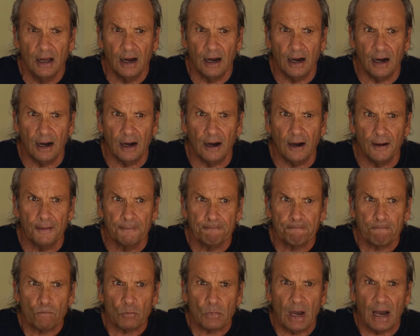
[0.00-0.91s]

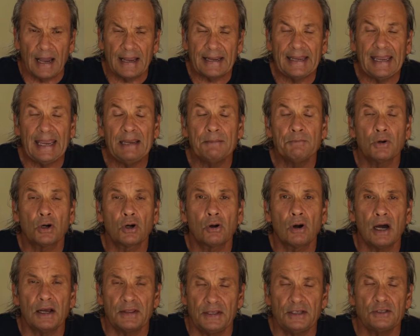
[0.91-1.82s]
I came
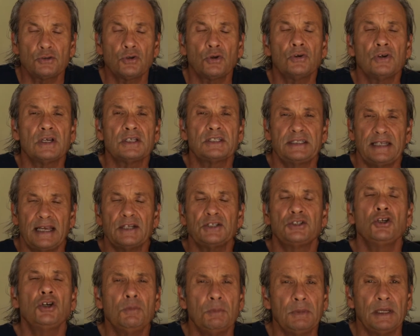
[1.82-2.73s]
across, these were sent
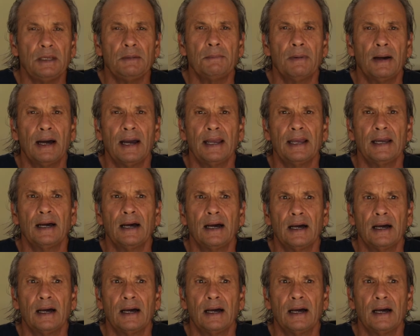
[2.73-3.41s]
to me by